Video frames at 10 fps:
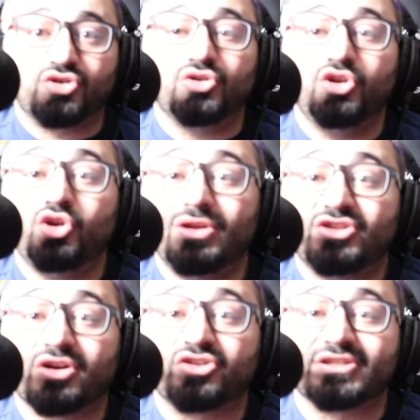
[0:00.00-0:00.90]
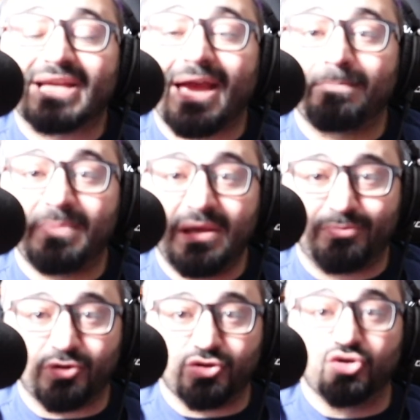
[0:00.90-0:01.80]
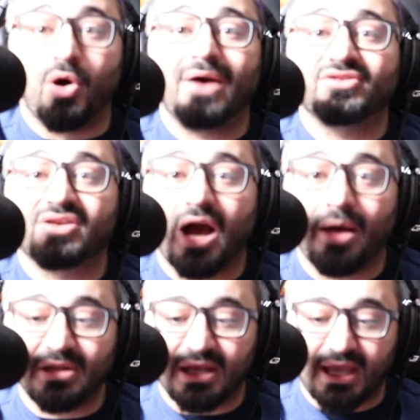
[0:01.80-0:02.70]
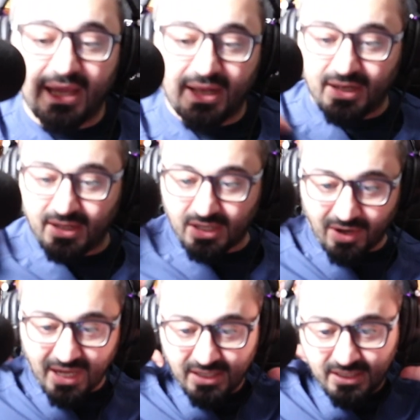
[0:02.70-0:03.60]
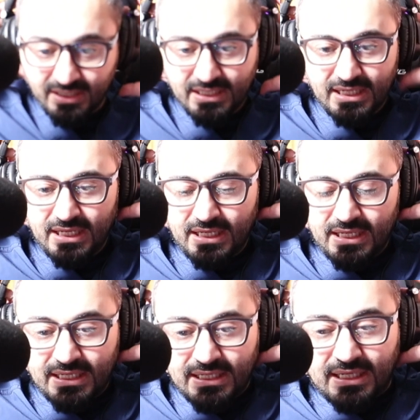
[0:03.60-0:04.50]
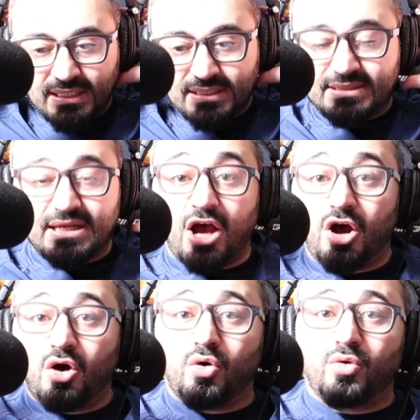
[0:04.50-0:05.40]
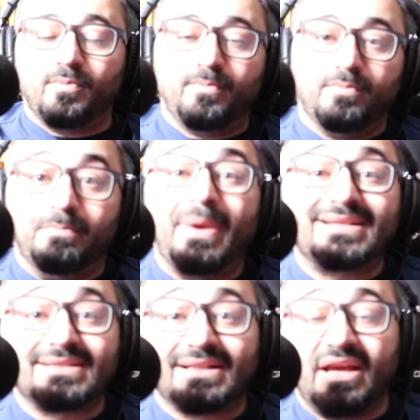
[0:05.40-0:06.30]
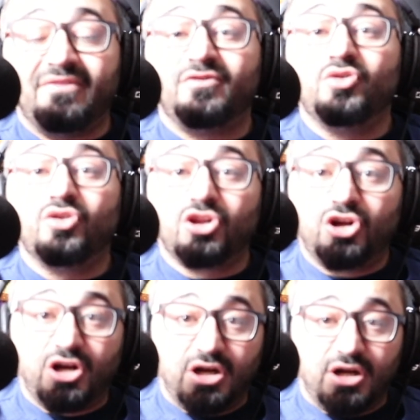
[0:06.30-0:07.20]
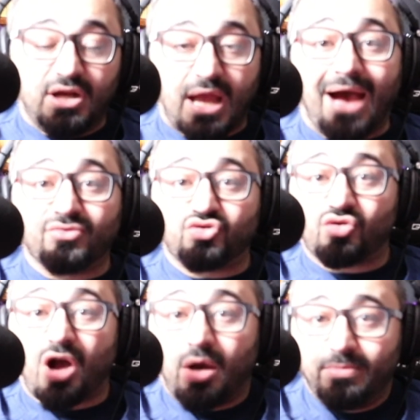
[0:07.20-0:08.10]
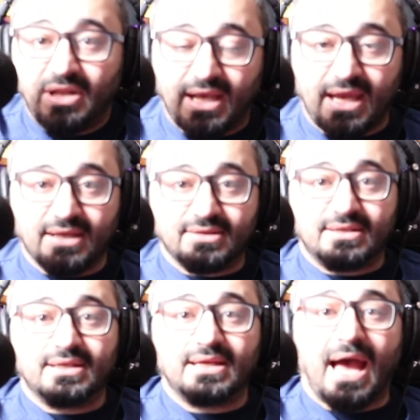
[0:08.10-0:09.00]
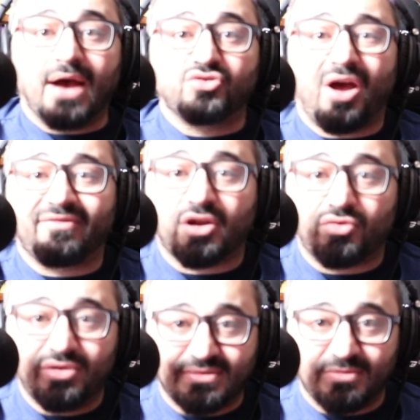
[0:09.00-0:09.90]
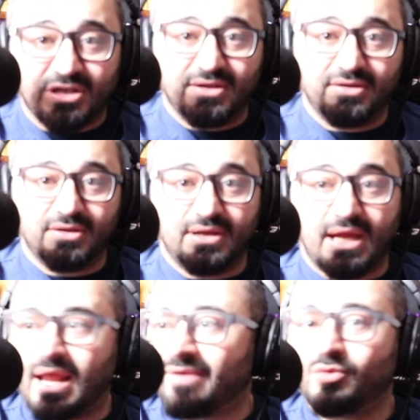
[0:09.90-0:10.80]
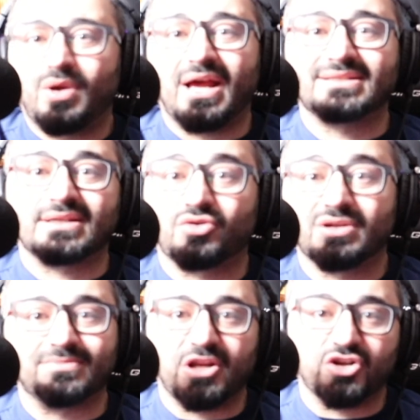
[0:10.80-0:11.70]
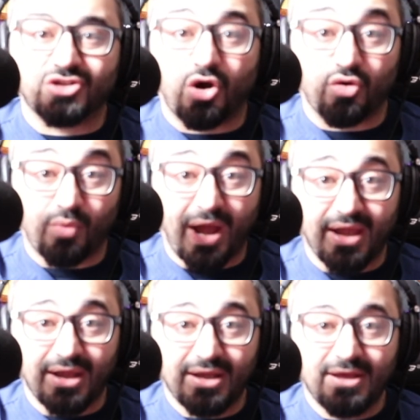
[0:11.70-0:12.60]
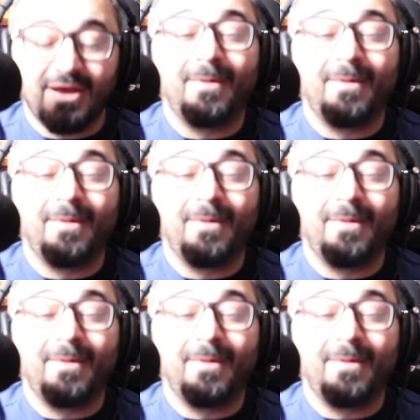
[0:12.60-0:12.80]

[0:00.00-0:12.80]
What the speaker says: You need to understand people, know how to communicate. All right. So basically, if you learn how to communicate, how to have charisma, and everyone has a charisma in his own way.